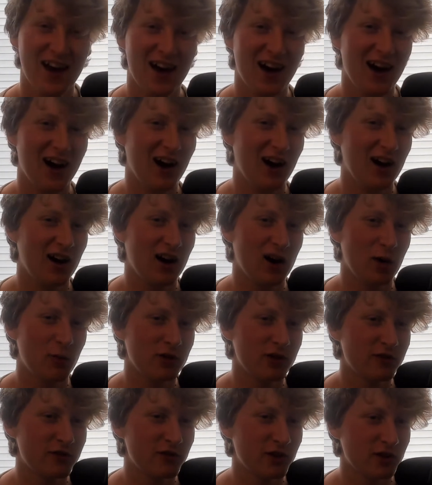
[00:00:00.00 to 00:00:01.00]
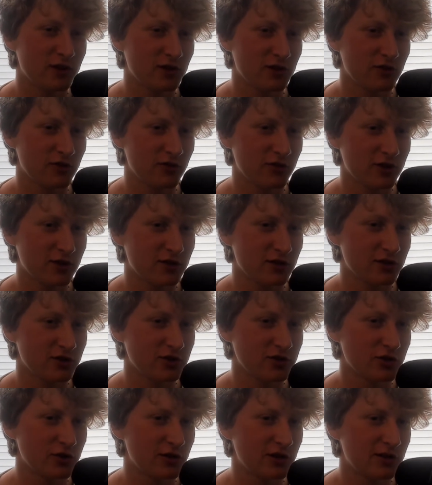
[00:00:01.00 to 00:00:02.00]
I believe I saw a
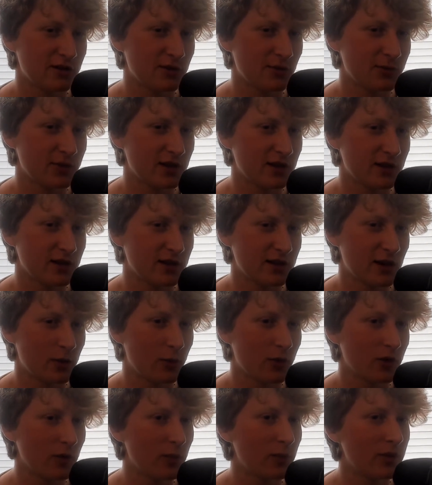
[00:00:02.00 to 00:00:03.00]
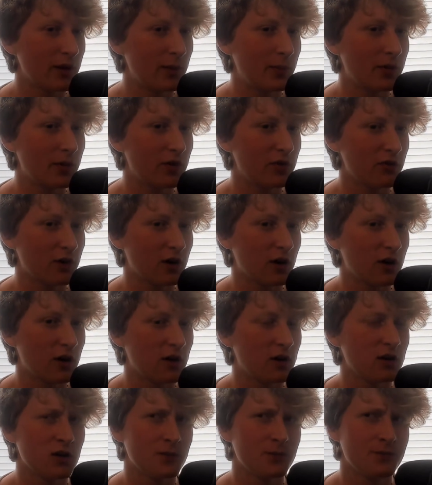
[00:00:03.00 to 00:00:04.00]
researcher or something like that where people or
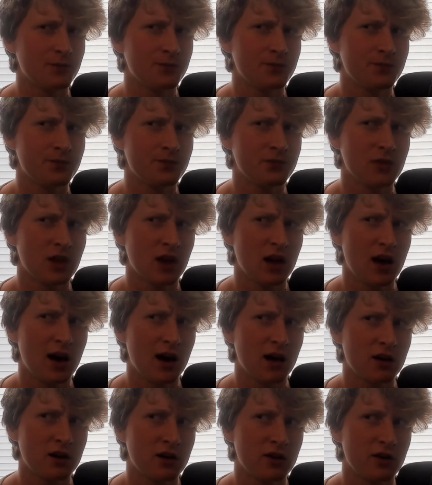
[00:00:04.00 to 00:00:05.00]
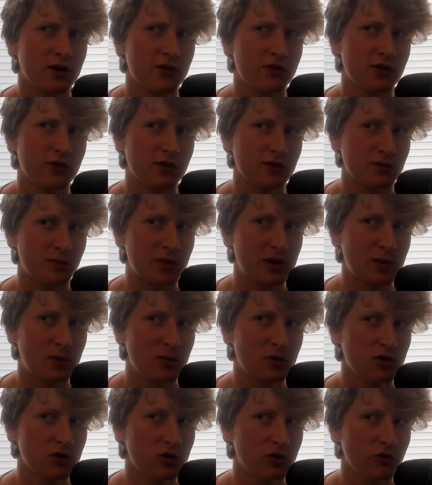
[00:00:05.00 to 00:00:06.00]
I don't know if it's
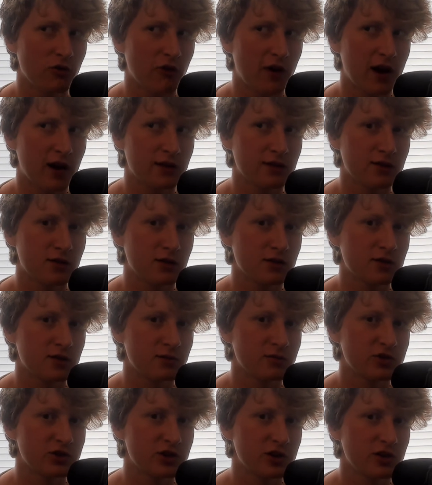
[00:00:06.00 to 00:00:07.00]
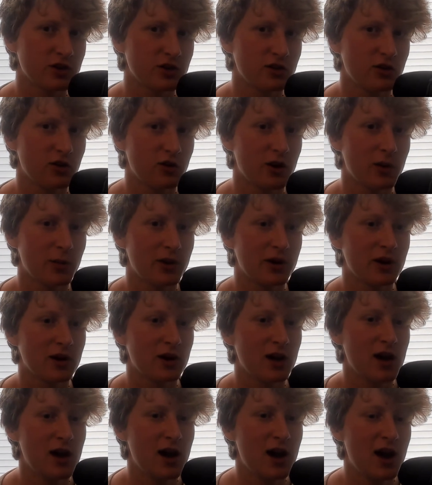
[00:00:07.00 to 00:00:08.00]
people or rats or some shit, you know what I mean?
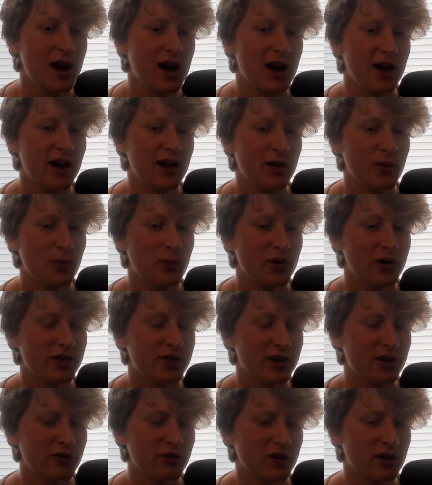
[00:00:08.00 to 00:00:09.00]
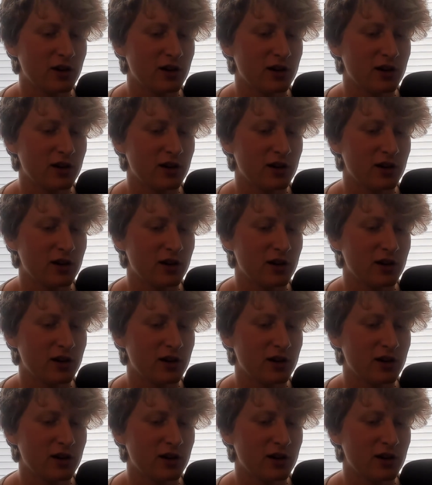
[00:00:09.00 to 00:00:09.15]
But they were